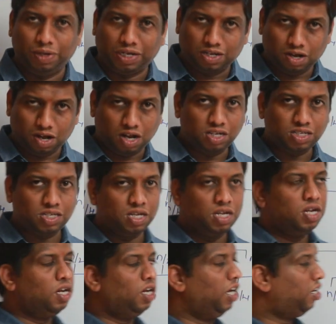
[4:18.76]
because
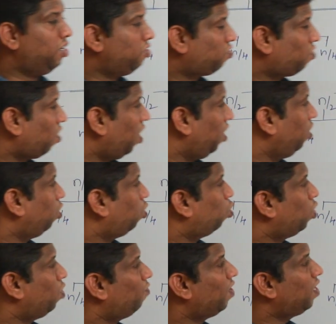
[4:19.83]
it is trying
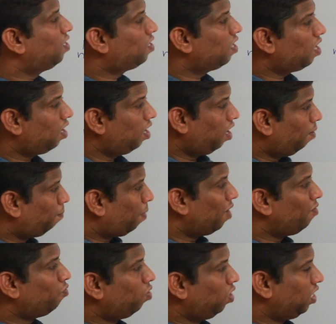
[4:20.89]
to divide the
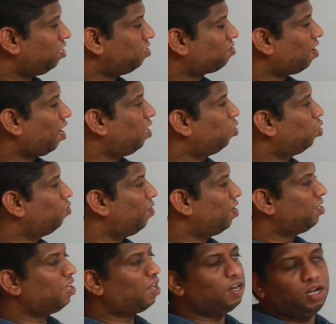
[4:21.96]
it is trying to
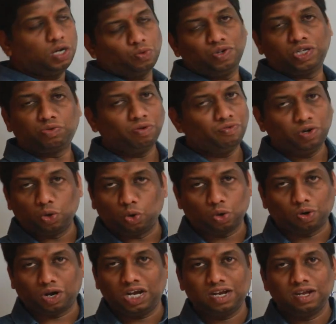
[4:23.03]
divide the array into which way we
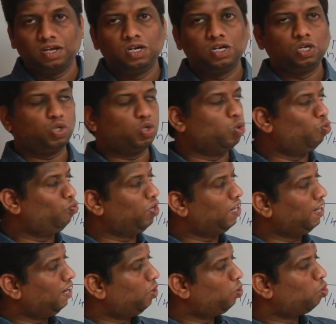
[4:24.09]
don't know right so we
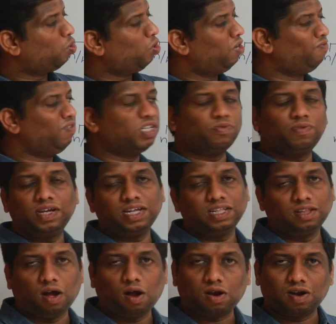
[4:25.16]
really don't know in which way
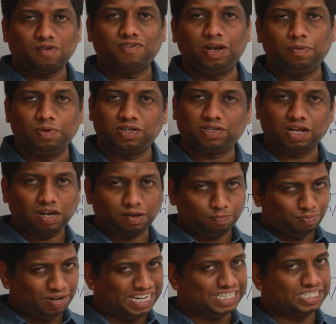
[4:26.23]
the order of elements are
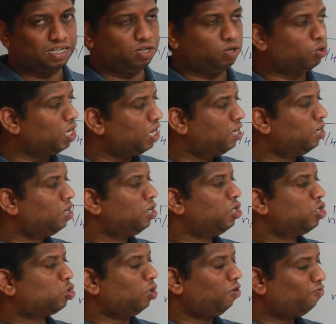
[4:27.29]
placed okay
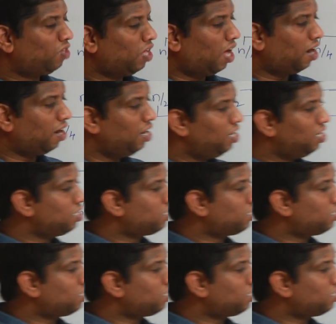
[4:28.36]
so if the array